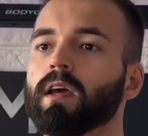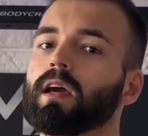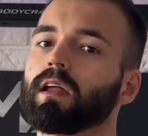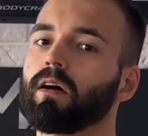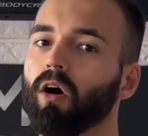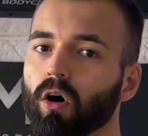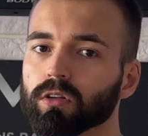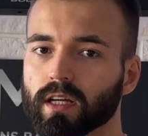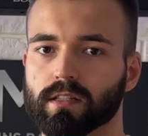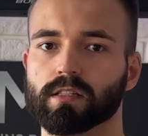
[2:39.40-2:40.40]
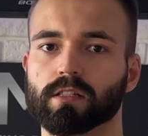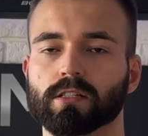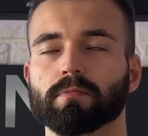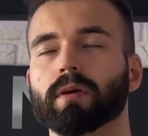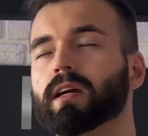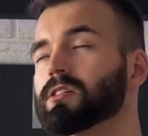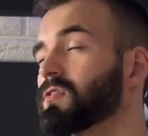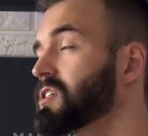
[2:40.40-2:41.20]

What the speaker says: And all this because of